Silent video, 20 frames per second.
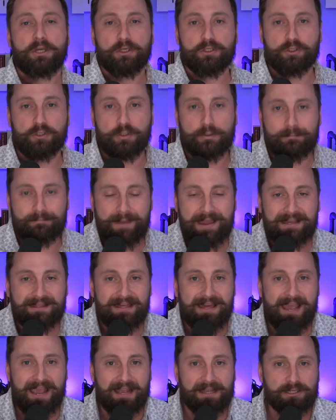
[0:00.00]
so you make
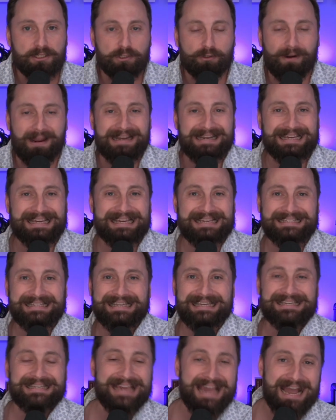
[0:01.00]
the answer an easy
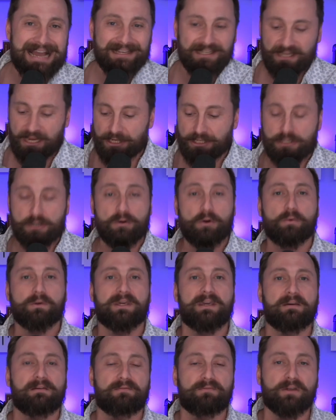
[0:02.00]
yes and you don't
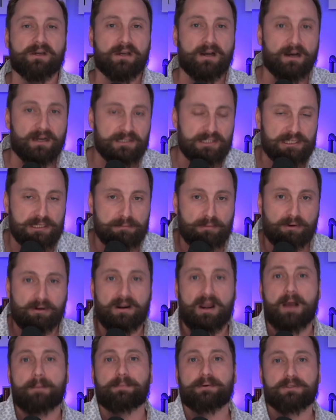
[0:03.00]
give the customer
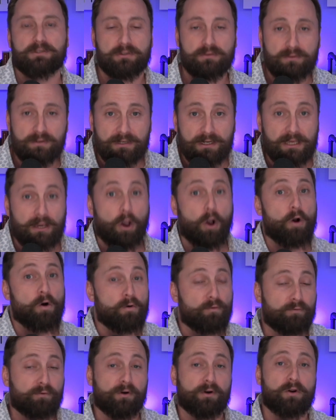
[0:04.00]
an opportunity
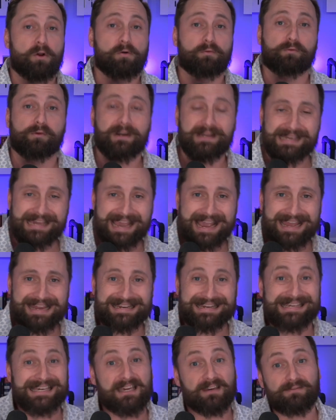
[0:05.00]
over and over
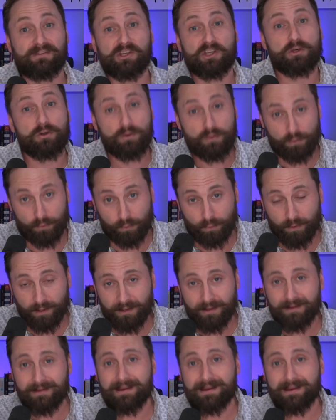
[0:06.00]
again to give you